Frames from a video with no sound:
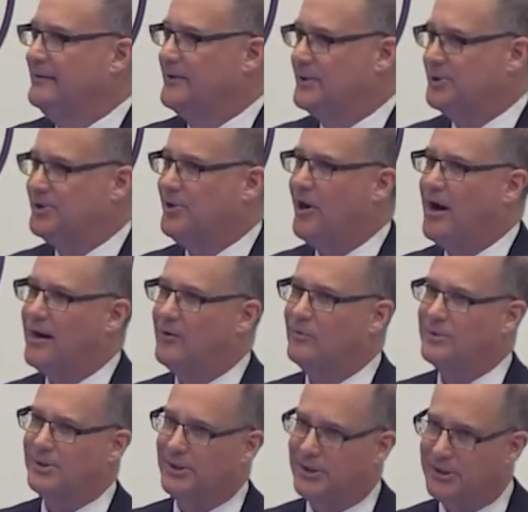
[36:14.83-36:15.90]
The stock
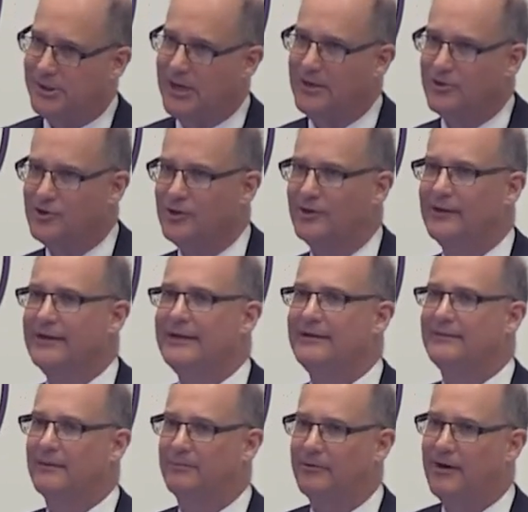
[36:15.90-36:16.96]
was
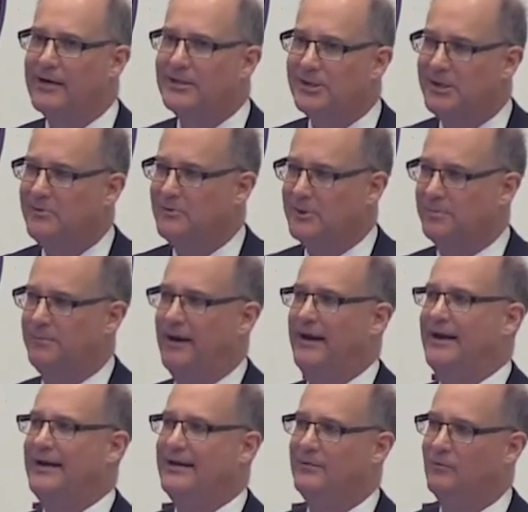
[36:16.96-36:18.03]
essentially, the price he was
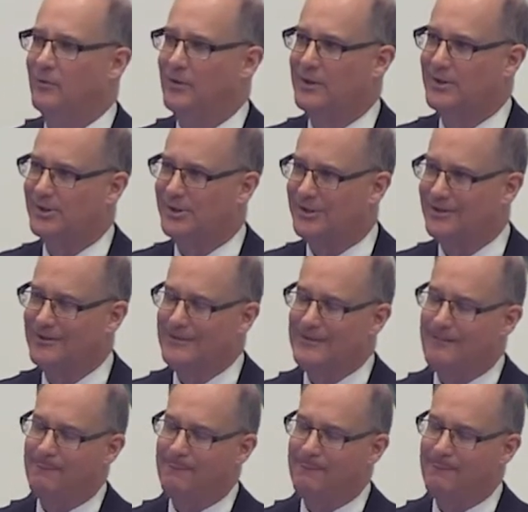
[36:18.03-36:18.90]
paying was